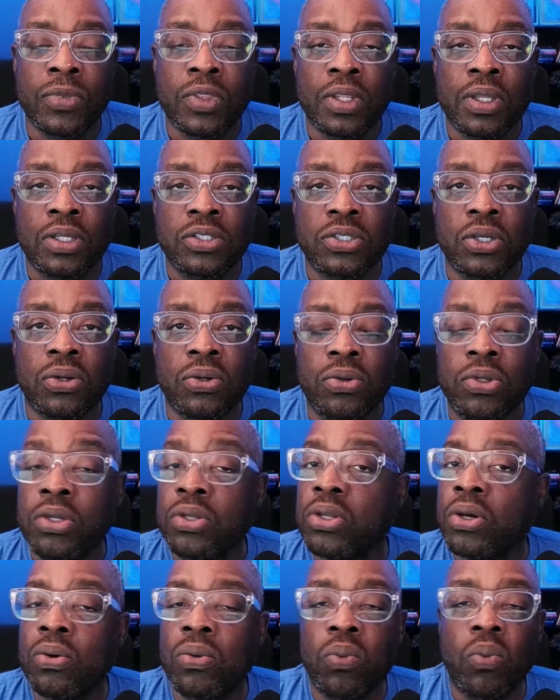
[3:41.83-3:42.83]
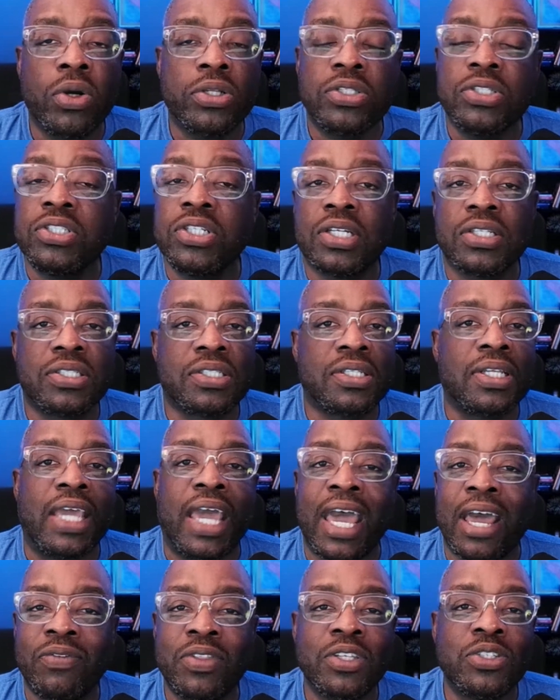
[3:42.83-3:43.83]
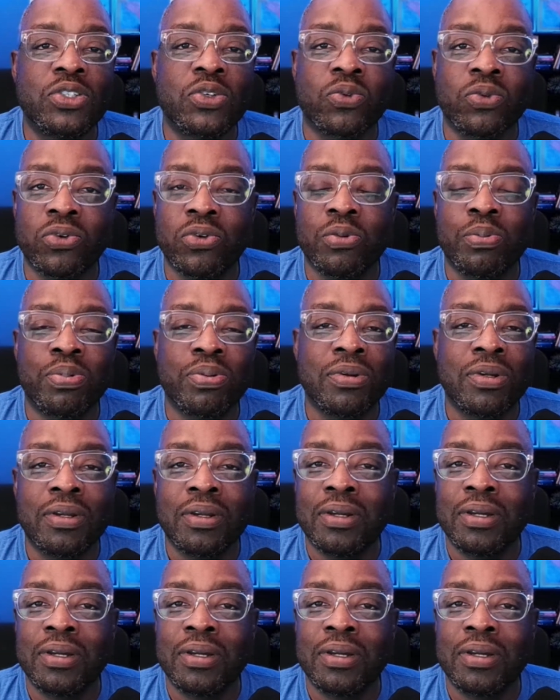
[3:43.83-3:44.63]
So you don't want to just have this group